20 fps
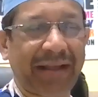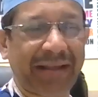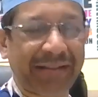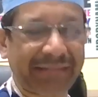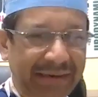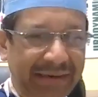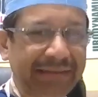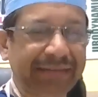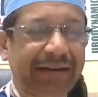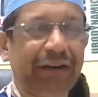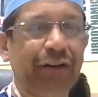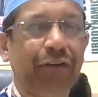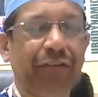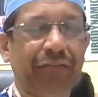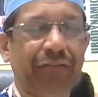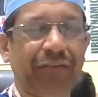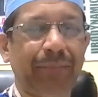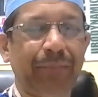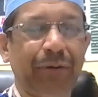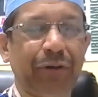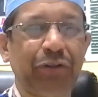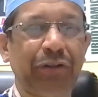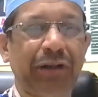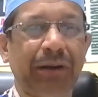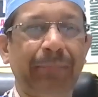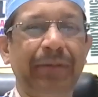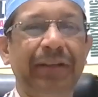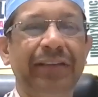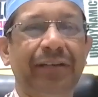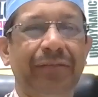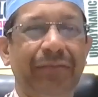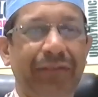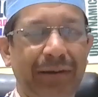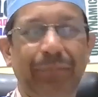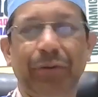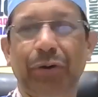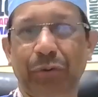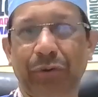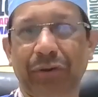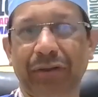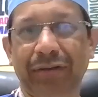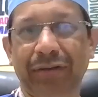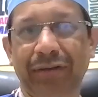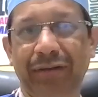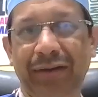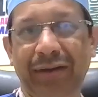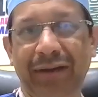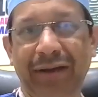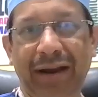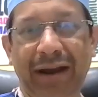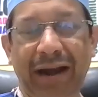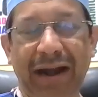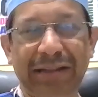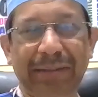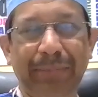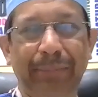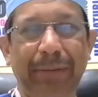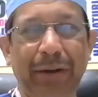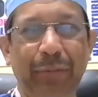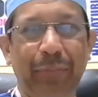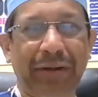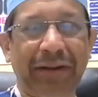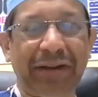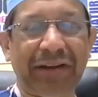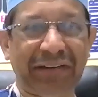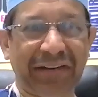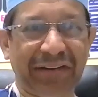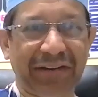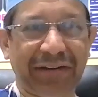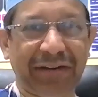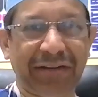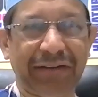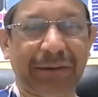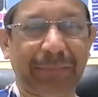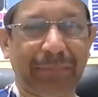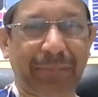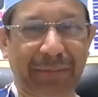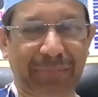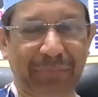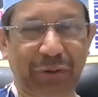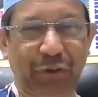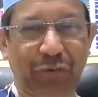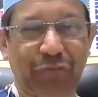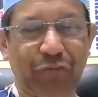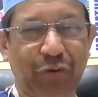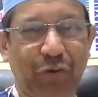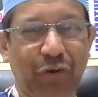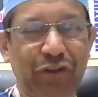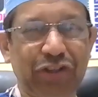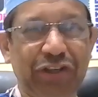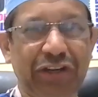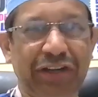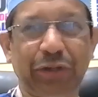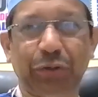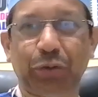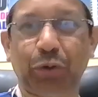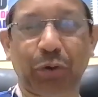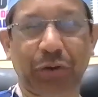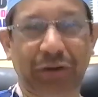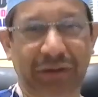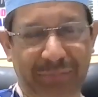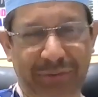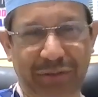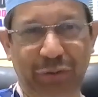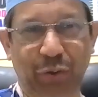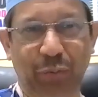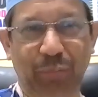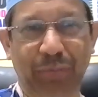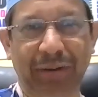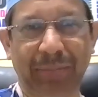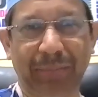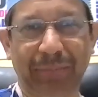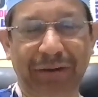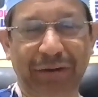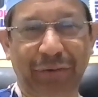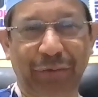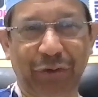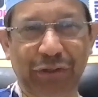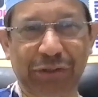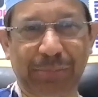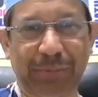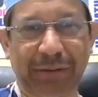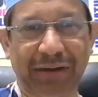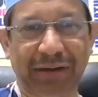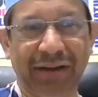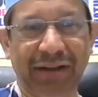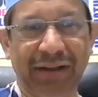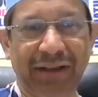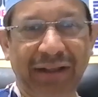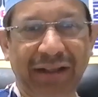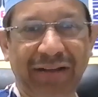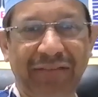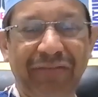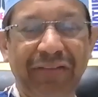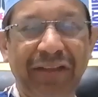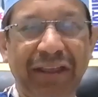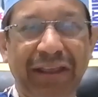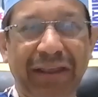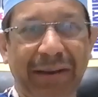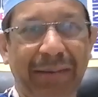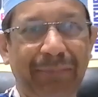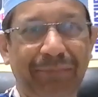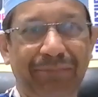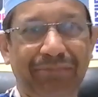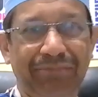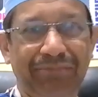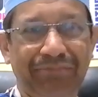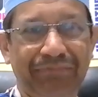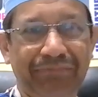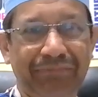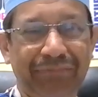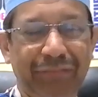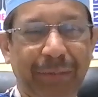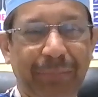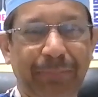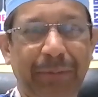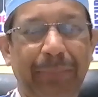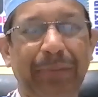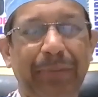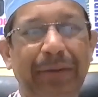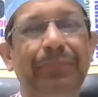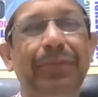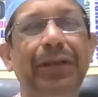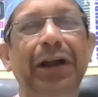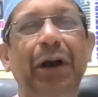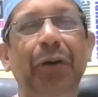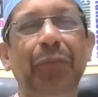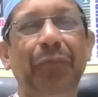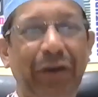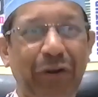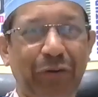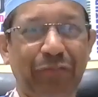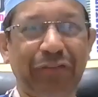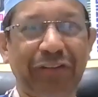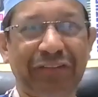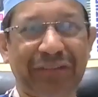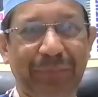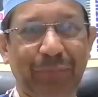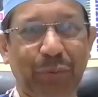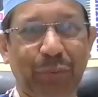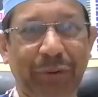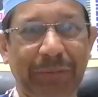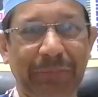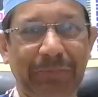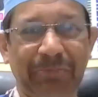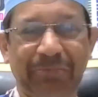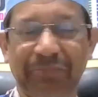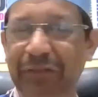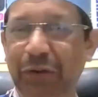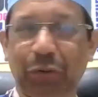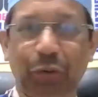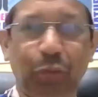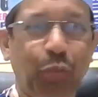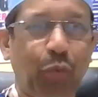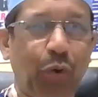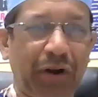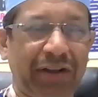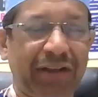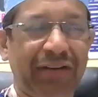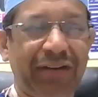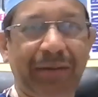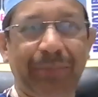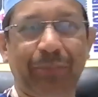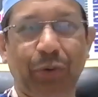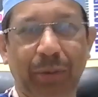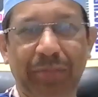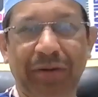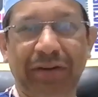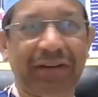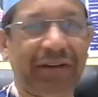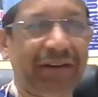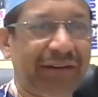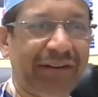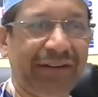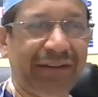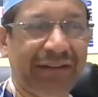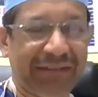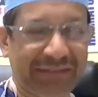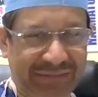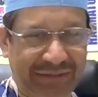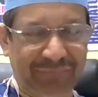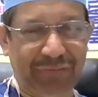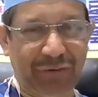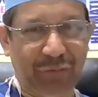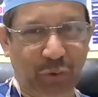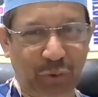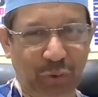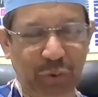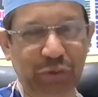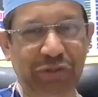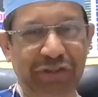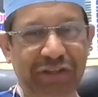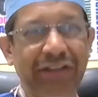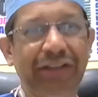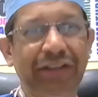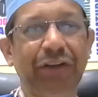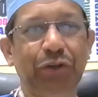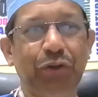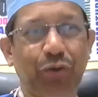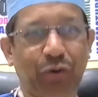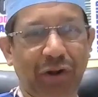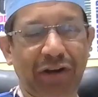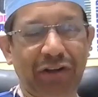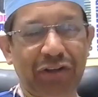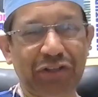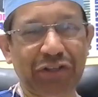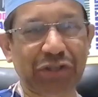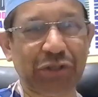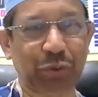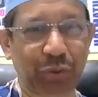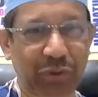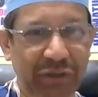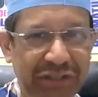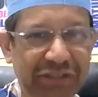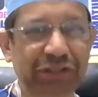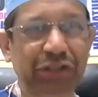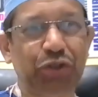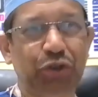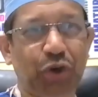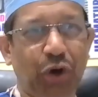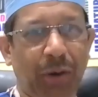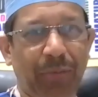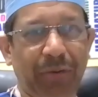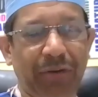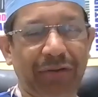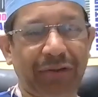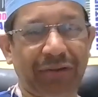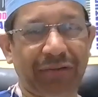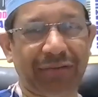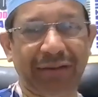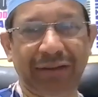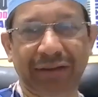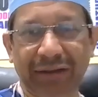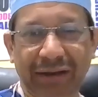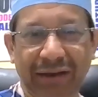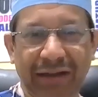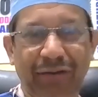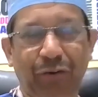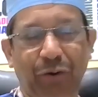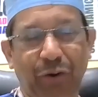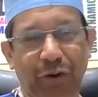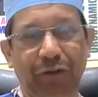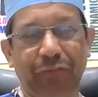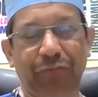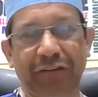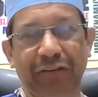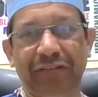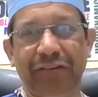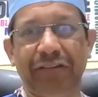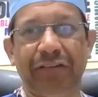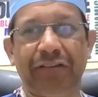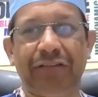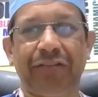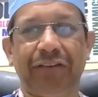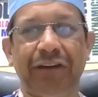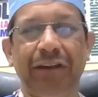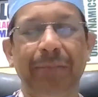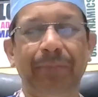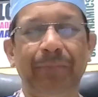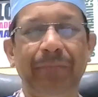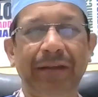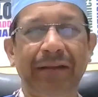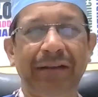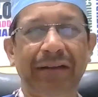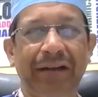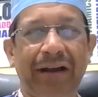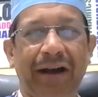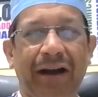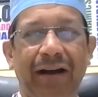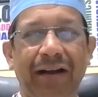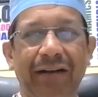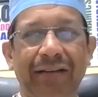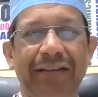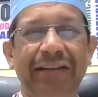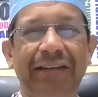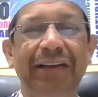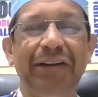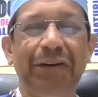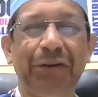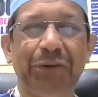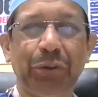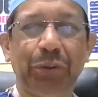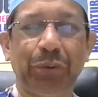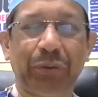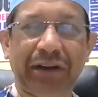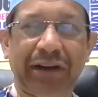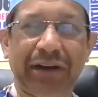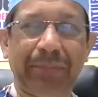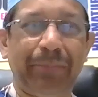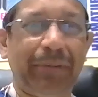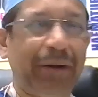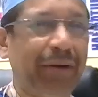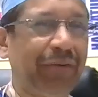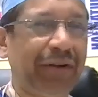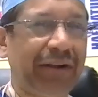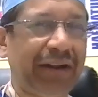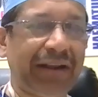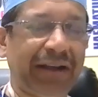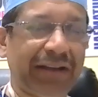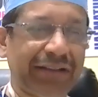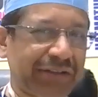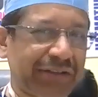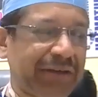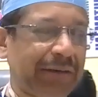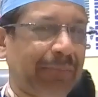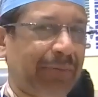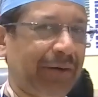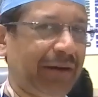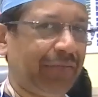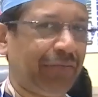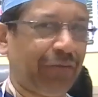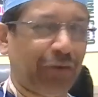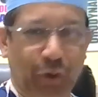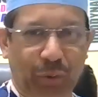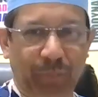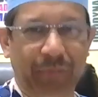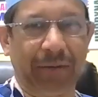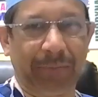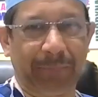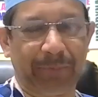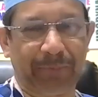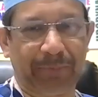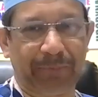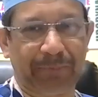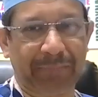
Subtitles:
And that kind of a pharmacotherapy is available today. At the bedwetting clinic in the Department of Urology at the Kokilam and Dhirubhai Ambani Hospital, we aim that people be aware of this, number one. They could walk in and probably tell that we want to see the urologist who does the job on this. And all of us in this team are geared to look at bedwetting as a complete phenomenon.